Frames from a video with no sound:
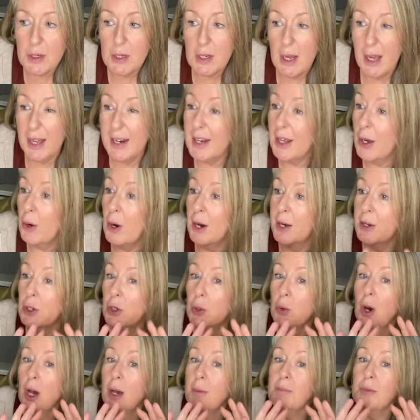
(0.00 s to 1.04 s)
And now I know
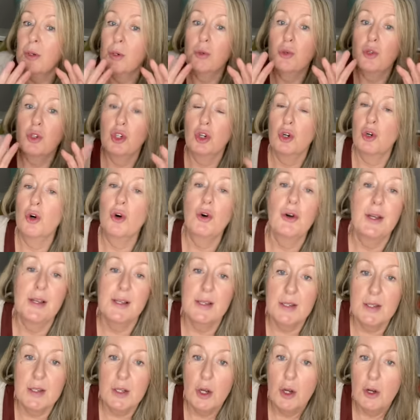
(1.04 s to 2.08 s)
I'm
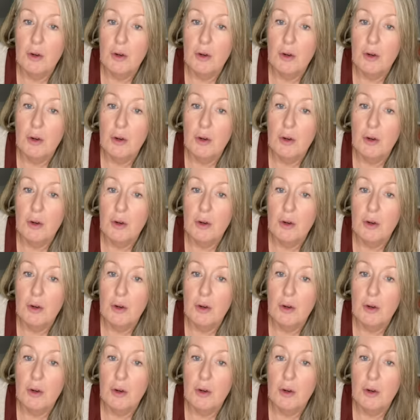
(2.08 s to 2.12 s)
notorious